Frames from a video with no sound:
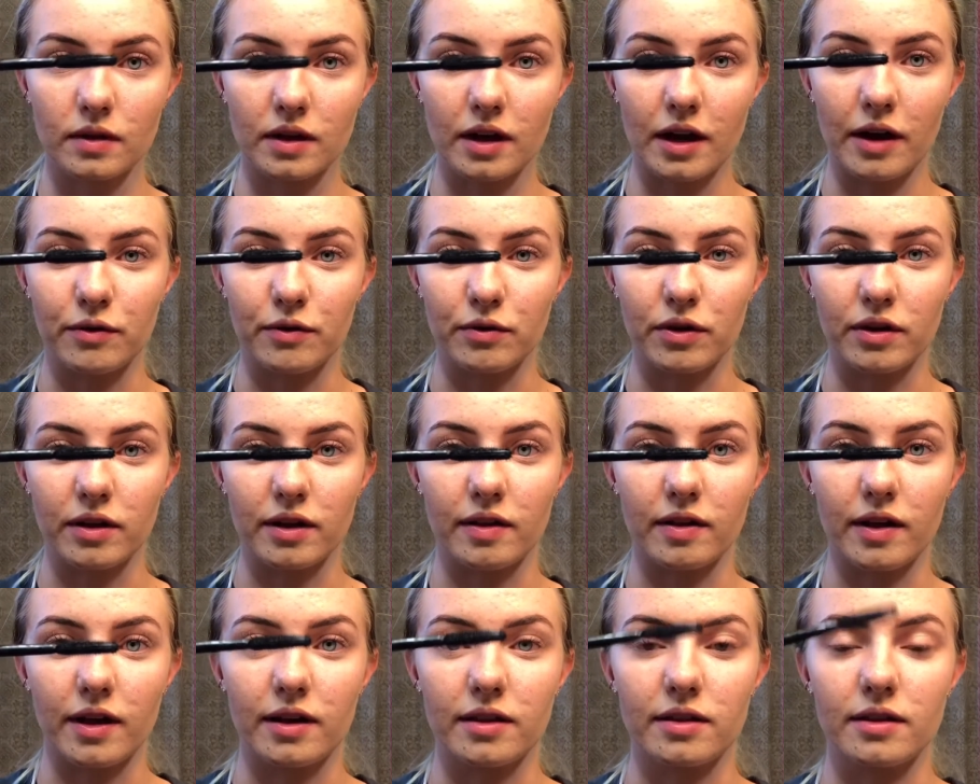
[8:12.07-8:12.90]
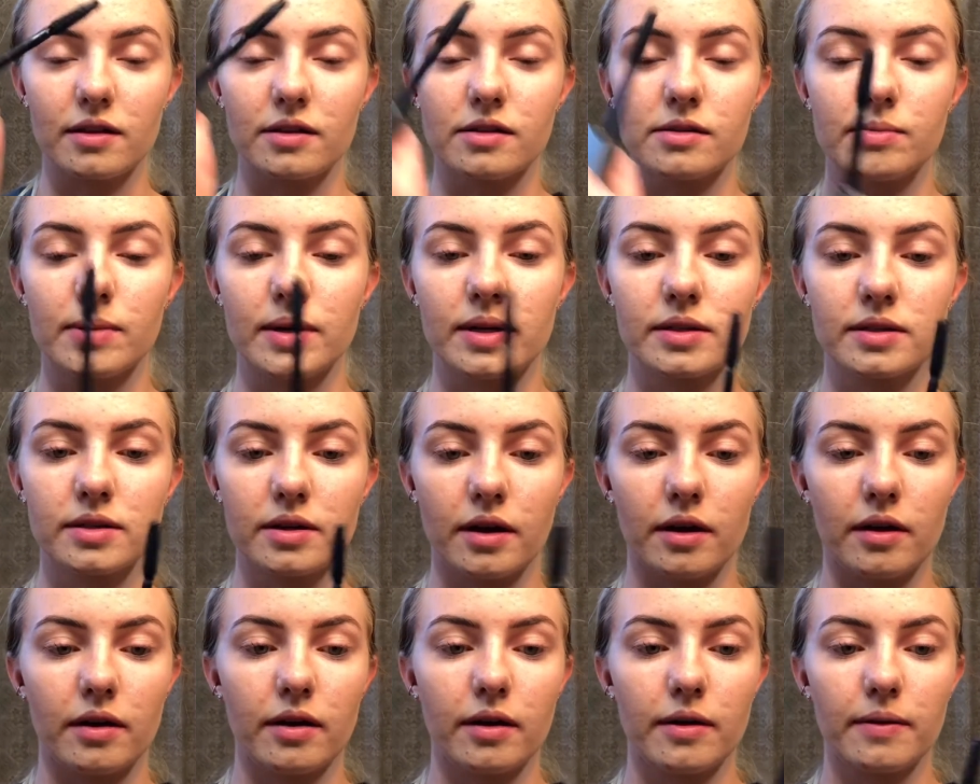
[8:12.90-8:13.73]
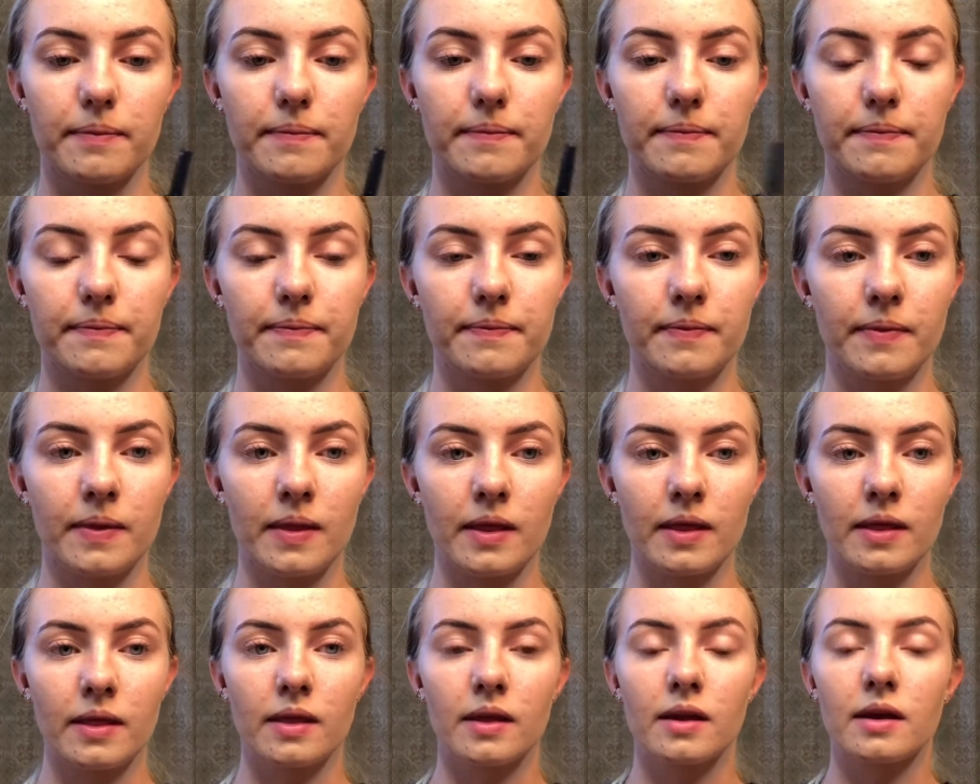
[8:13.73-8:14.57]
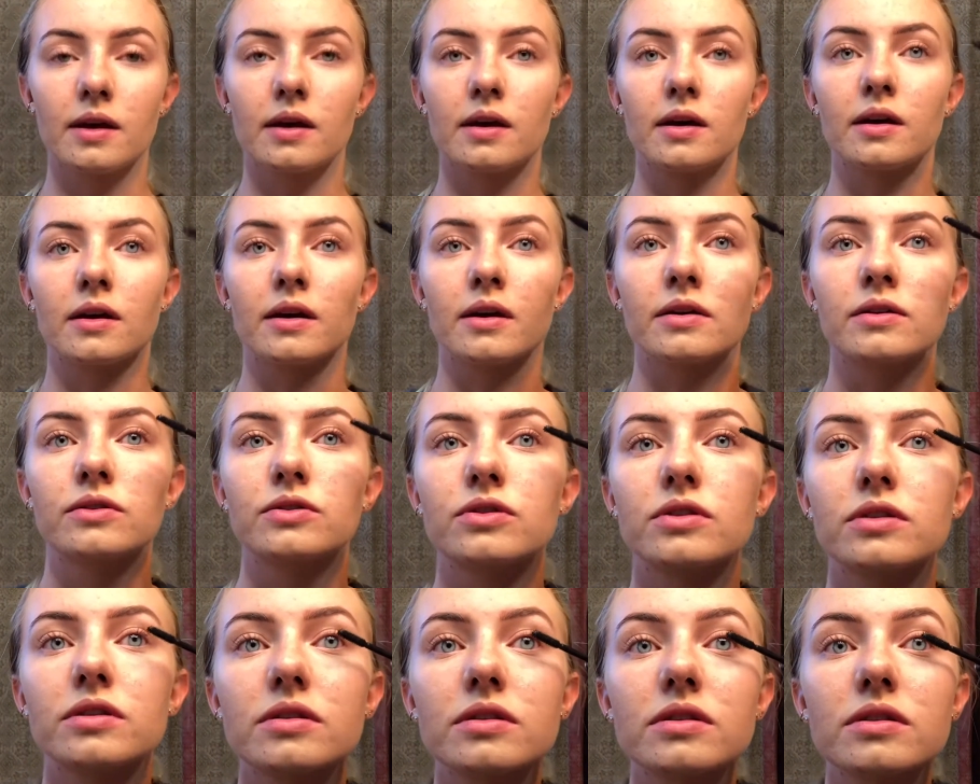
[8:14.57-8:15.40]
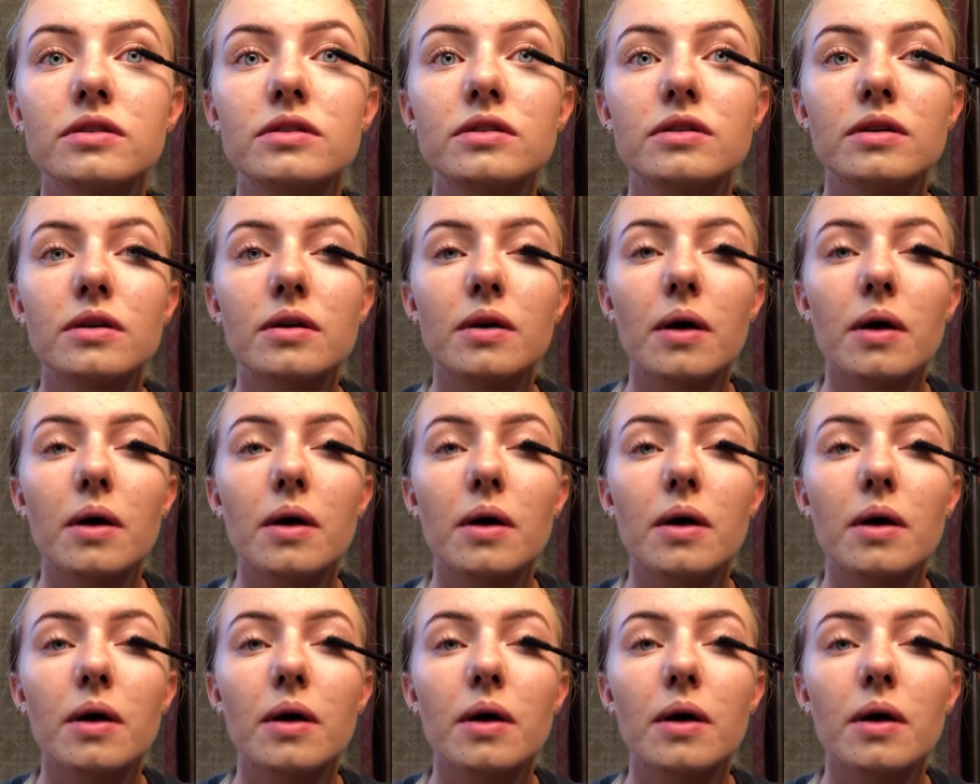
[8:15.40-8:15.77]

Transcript: I really like this mascara. And I'll just